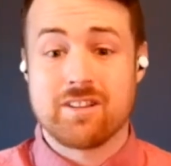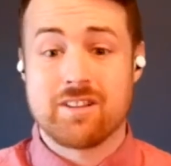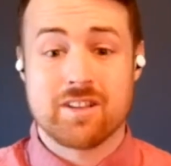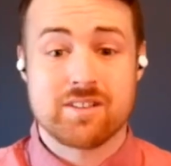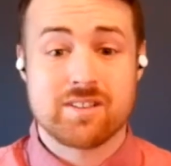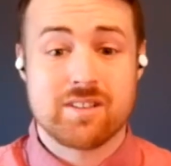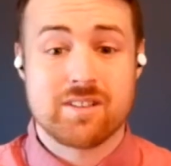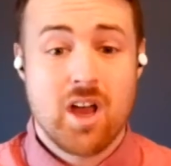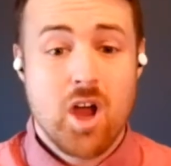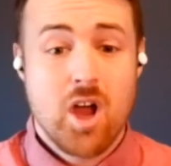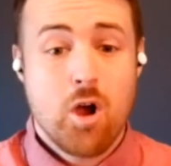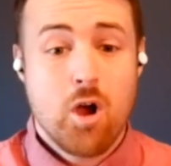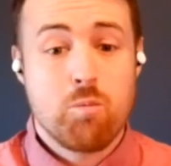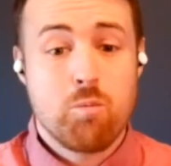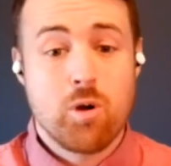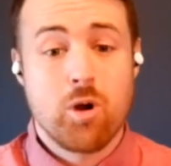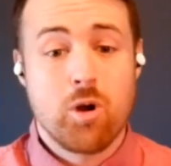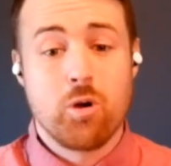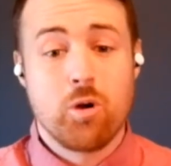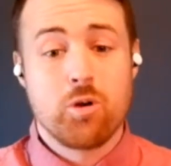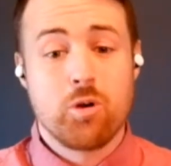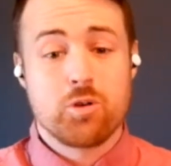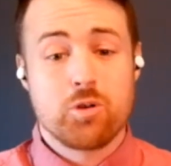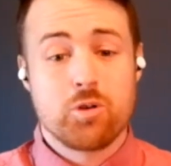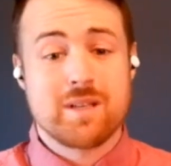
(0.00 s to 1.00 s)
This
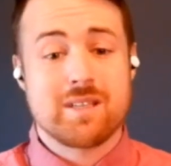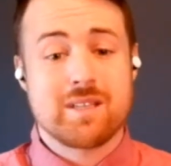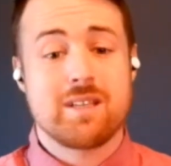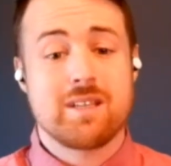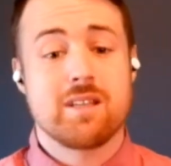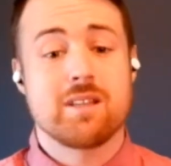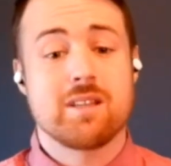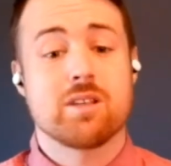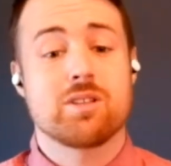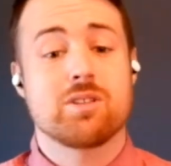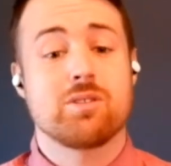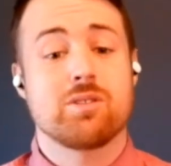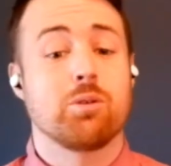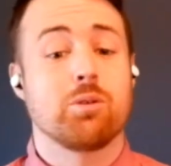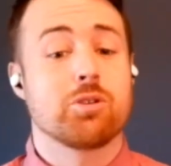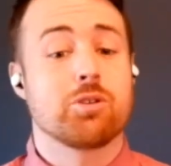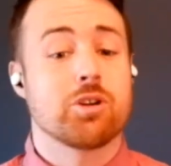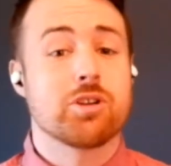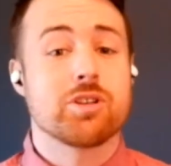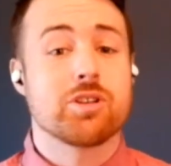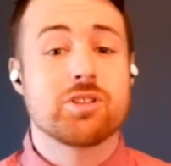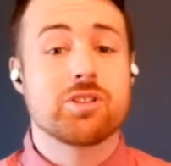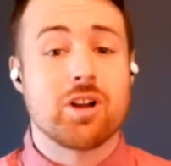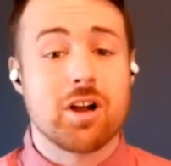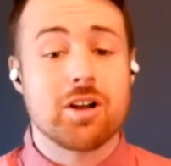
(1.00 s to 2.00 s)
wound, we see the
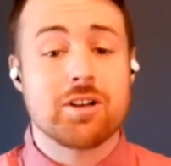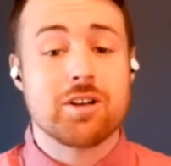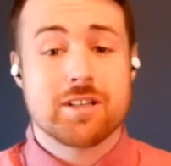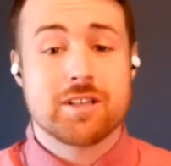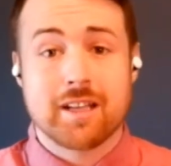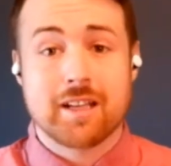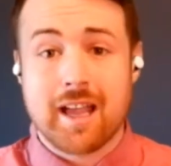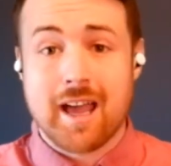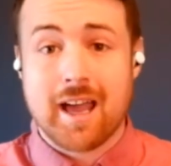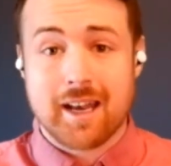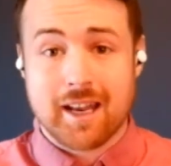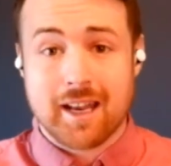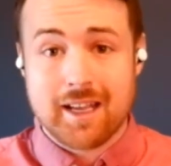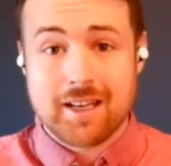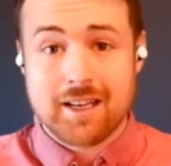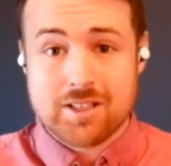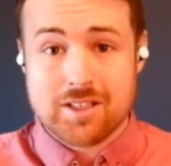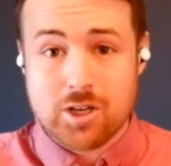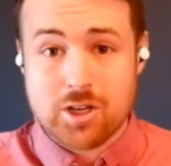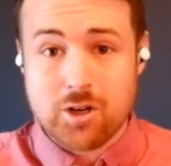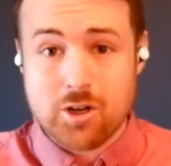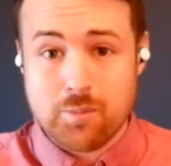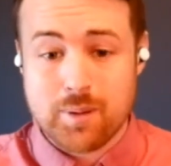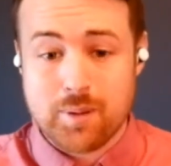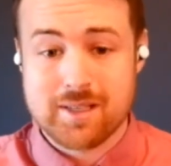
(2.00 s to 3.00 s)
soldiers start to get
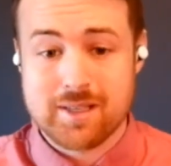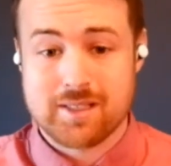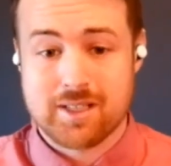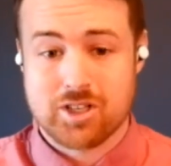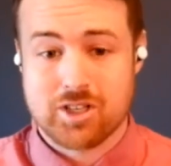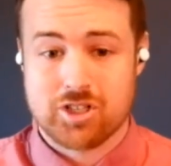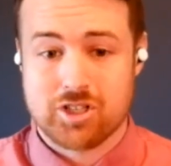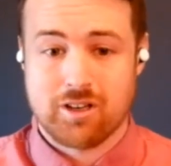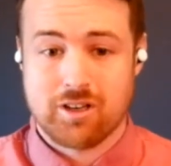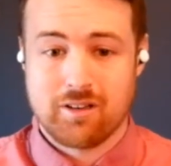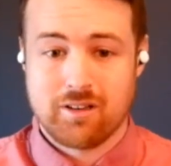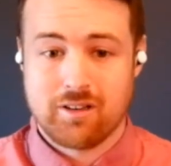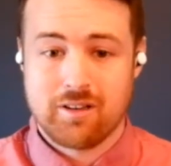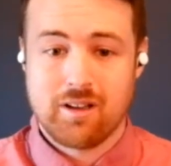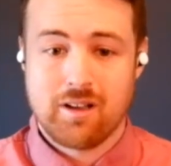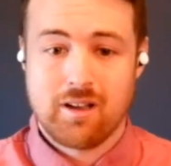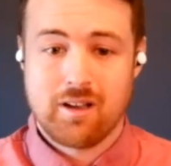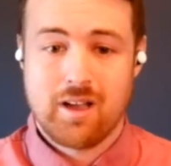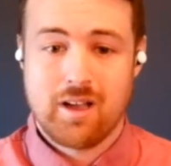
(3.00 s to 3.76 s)
into position.